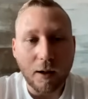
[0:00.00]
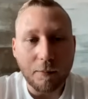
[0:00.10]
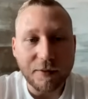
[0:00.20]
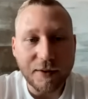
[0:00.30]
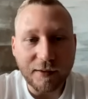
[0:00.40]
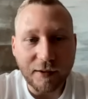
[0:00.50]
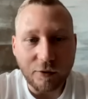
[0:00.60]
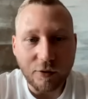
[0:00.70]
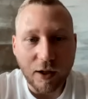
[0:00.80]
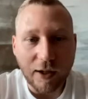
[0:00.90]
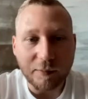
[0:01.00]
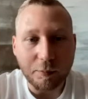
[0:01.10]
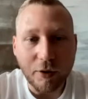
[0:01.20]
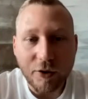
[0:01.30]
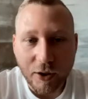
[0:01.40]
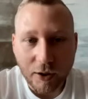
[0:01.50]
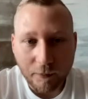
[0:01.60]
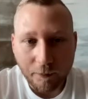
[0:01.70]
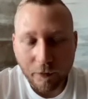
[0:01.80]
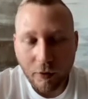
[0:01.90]
decentralized bridging
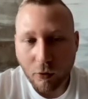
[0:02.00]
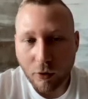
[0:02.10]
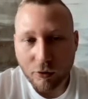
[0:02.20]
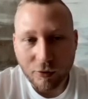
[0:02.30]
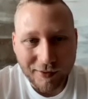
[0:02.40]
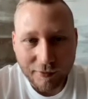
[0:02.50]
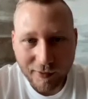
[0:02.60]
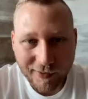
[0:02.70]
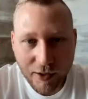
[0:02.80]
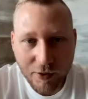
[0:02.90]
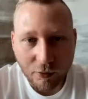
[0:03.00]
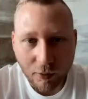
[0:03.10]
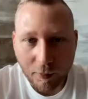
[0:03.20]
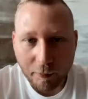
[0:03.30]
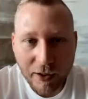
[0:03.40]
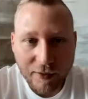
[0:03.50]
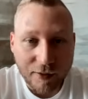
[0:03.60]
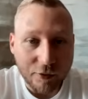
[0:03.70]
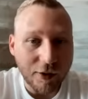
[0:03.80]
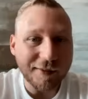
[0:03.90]
or trustless interoperability,
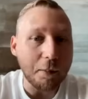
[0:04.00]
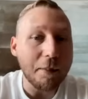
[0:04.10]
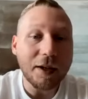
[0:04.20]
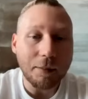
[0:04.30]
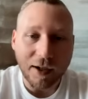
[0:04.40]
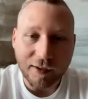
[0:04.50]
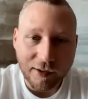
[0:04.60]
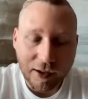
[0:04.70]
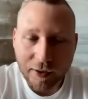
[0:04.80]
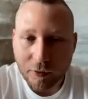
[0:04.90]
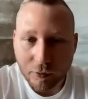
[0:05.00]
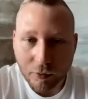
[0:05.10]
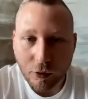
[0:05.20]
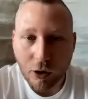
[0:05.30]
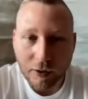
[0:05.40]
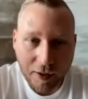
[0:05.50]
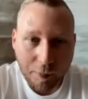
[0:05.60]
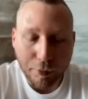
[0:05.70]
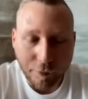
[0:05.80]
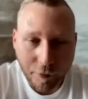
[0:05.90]
trust minimized, I like to call it. I
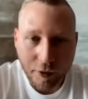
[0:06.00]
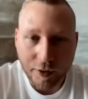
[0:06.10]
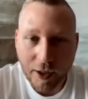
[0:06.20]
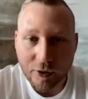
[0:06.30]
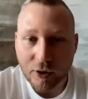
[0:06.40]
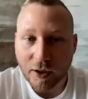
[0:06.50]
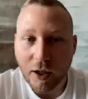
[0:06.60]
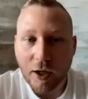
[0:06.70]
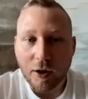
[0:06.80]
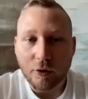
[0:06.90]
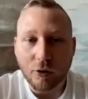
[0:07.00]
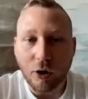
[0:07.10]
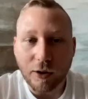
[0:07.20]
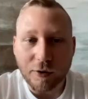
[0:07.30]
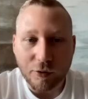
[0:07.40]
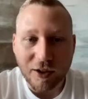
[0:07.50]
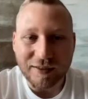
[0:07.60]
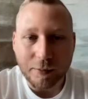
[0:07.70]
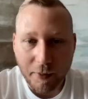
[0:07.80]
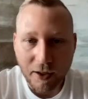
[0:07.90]
prefer it actually to call it trust
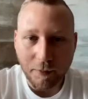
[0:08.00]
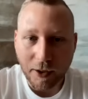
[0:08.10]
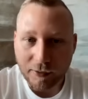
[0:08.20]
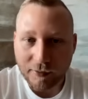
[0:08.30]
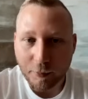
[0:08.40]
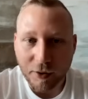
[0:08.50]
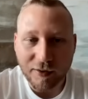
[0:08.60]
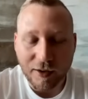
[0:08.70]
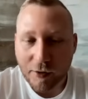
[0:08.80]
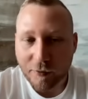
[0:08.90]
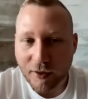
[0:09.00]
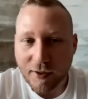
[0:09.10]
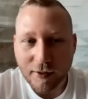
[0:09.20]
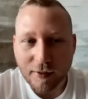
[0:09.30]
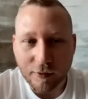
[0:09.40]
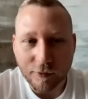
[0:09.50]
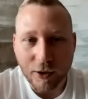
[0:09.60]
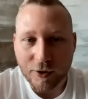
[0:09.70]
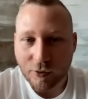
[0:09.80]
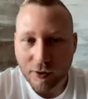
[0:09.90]
minimized, because at the end of the day, nothing is really
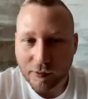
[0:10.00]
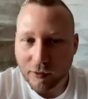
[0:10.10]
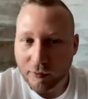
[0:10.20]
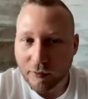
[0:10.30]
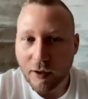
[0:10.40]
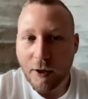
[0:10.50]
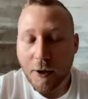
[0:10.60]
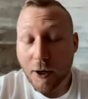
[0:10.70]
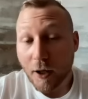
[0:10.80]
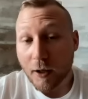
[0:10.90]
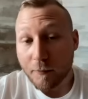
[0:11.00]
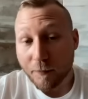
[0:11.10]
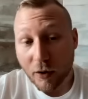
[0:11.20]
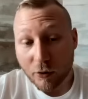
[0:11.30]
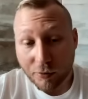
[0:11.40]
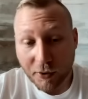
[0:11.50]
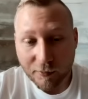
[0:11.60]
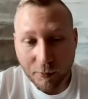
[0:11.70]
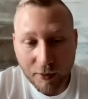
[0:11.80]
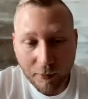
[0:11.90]
trustless. Trust
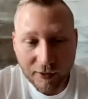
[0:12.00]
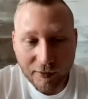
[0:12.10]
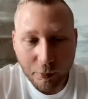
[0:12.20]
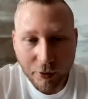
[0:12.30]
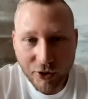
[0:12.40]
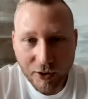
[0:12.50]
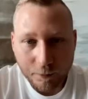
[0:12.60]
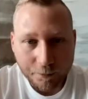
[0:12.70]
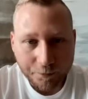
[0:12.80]
minimized bridging.